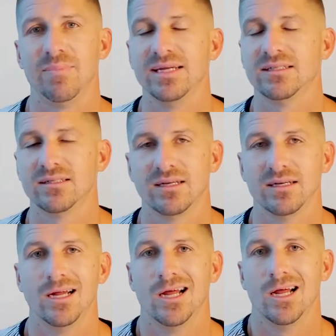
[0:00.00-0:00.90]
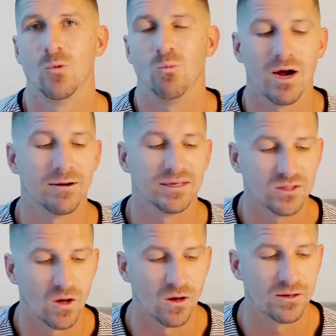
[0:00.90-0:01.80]
based on where it's
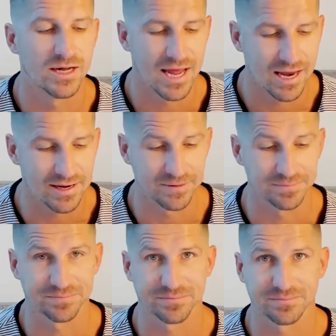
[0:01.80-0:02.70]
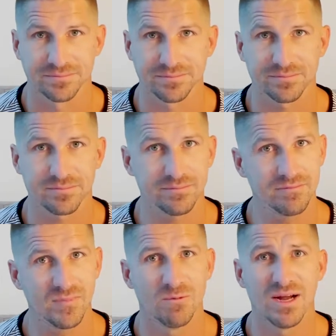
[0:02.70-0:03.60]
all heading,
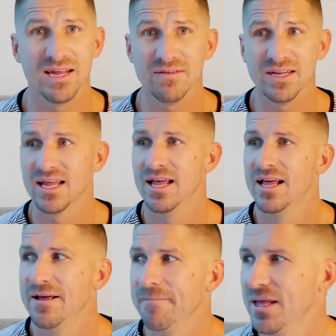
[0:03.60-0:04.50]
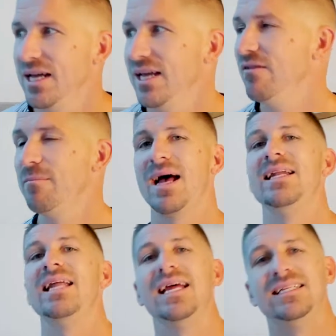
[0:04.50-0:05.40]
right? Even my
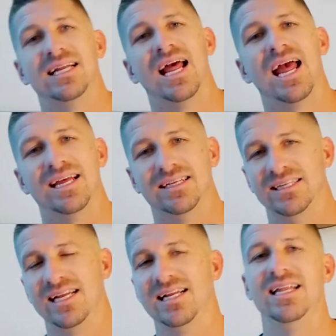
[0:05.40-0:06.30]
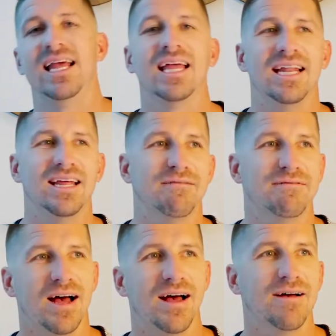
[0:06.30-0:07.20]
day today is indicative
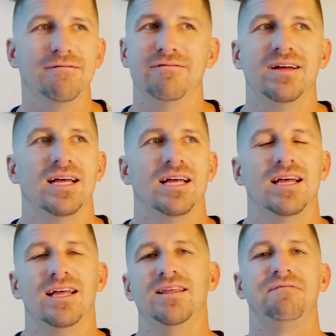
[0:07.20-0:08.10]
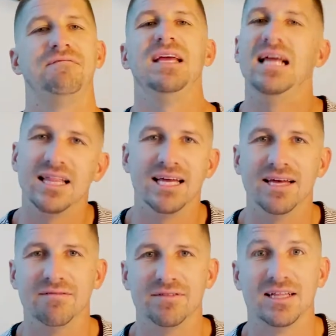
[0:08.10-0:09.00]
of the feeling
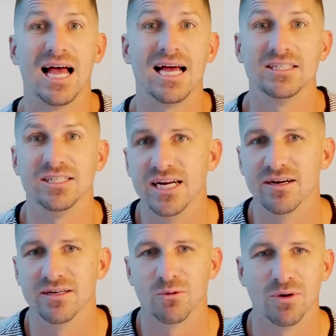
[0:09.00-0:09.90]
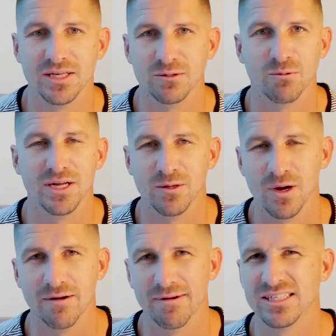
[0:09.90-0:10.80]
of the last year,
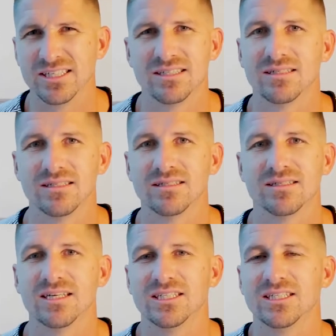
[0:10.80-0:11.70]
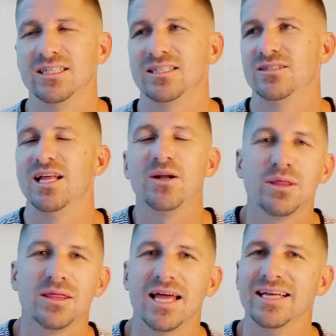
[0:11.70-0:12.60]
2021, right? Just it's little
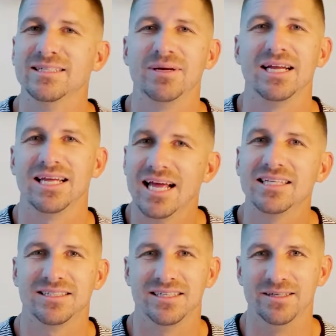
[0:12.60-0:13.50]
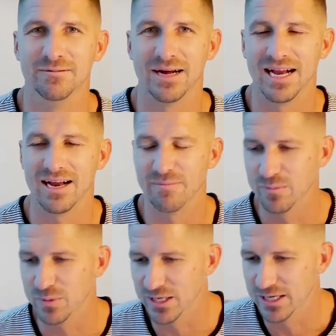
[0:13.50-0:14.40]
things, but it gets to you, right? I
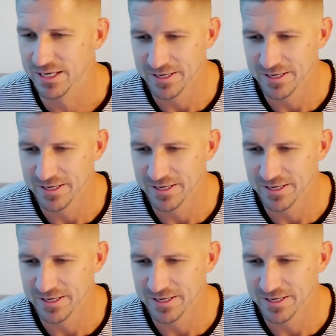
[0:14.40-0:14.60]
remember